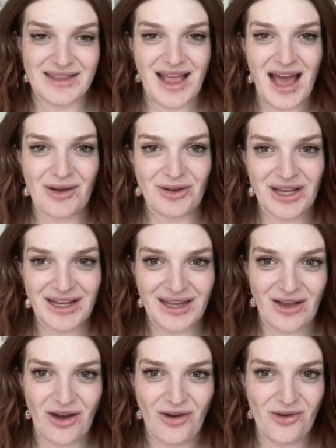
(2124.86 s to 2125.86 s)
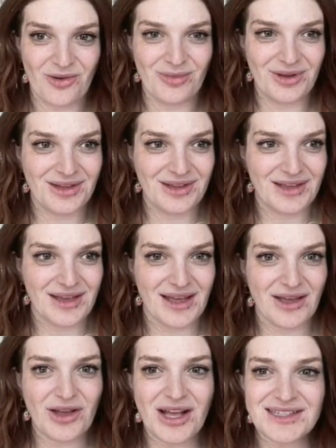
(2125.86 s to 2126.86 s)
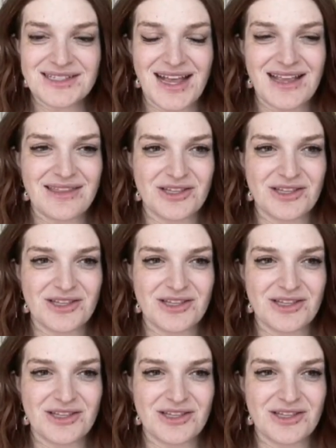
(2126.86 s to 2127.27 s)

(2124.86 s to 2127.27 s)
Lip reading: Getting it home. You got to stand in the Trader